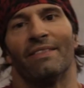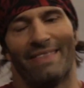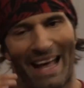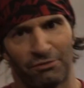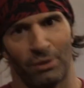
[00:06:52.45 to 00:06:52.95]

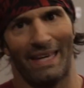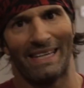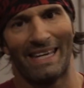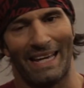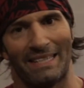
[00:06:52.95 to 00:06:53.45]
that's what they
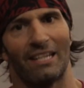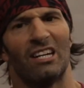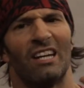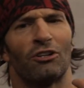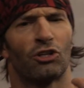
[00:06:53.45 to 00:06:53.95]
get.
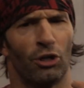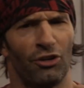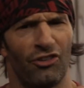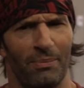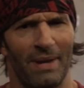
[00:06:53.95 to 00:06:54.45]

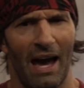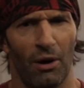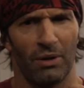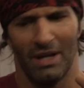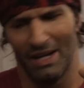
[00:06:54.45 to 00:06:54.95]
Encourage them
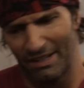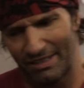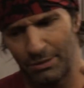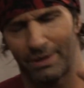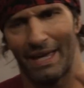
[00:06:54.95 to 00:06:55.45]
down,
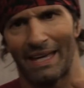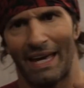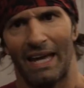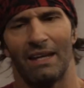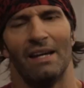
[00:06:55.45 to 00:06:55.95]
see what they
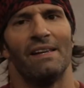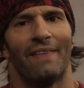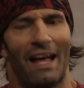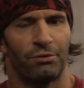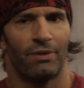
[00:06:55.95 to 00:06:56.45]
get,
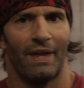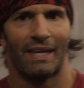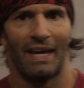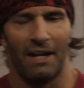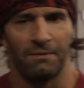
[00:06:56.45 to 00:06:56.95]
that's what they
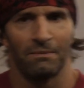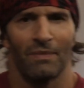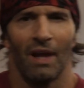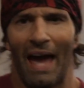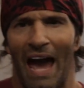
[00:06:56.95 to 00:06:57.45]

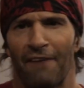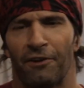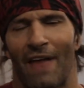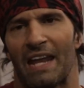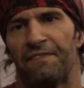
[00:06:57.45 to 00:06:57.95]
get.
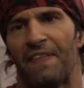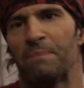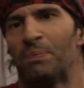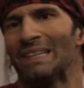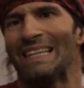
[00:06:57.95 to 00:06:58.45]
After that, if they
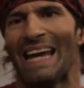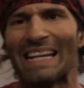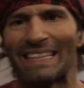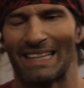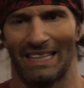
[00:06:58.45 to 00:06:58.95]

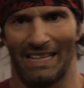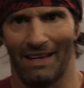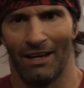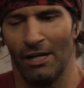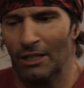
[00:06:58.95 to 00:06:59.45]
blatantly
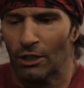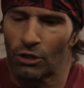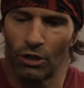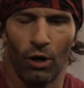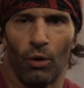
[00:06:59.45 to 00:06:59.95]

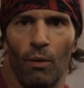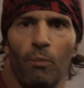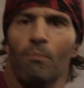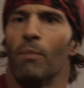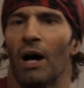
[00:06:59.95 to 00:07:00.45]
go
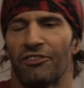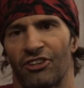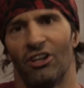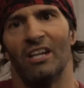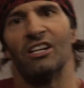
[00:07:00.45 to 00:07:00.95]

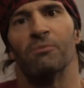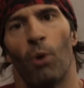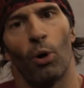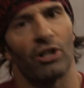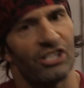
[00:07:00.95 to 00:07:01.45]
much more